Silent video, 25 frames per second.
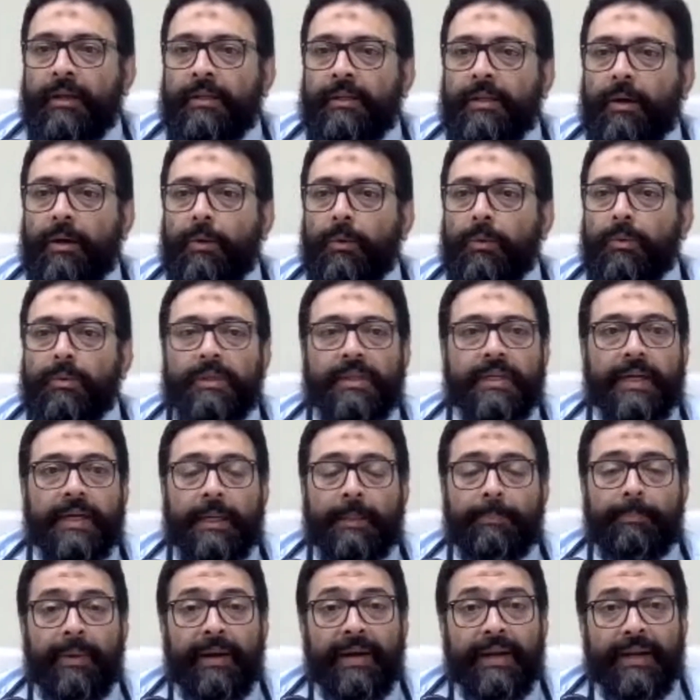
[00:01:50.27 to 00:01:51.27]
Now,
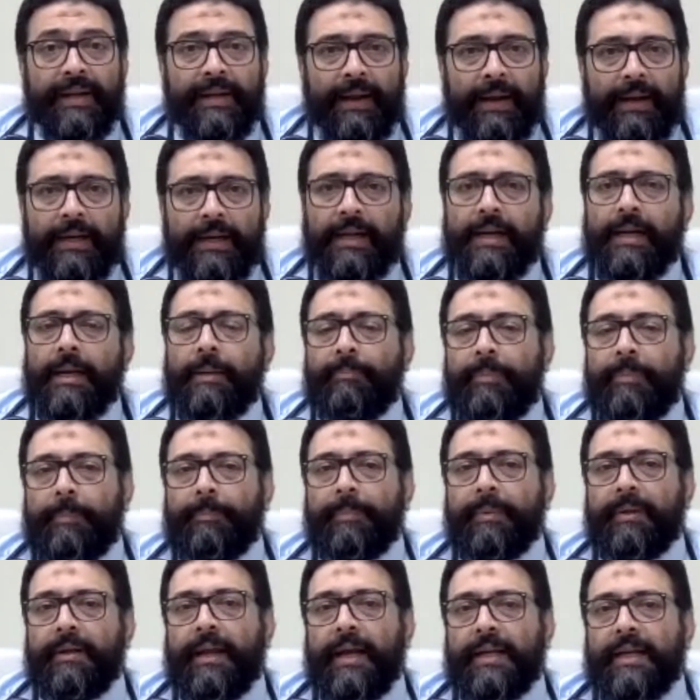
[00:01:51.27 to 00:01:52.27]
treatment in elderly
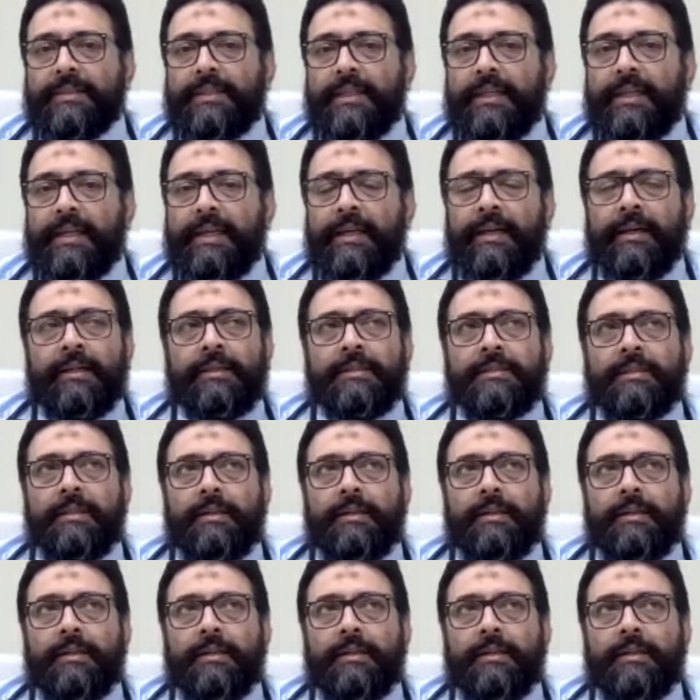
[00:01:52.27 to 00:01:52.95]
people actually